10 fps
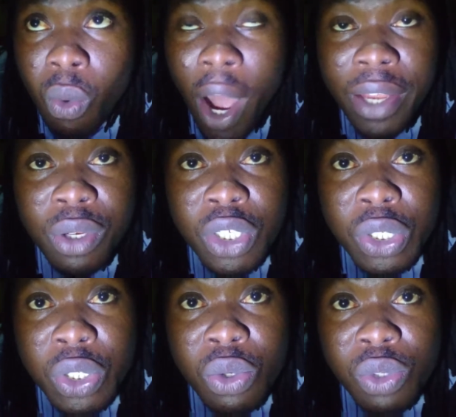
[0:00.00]
why don't
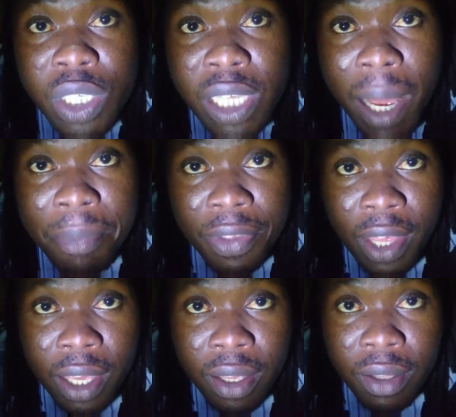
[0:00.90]
you do
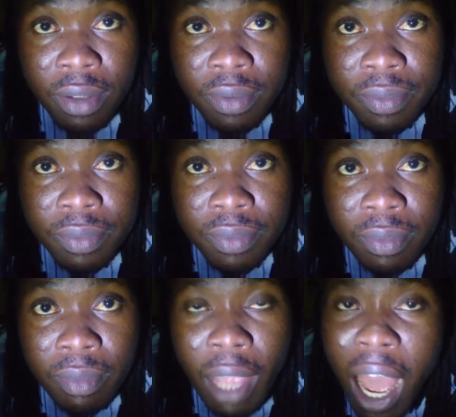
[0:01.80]
something?
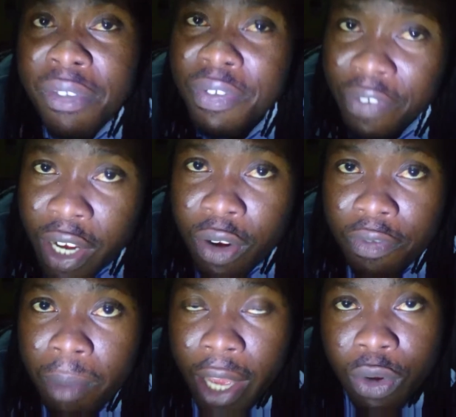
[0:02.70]
I have a friend of mine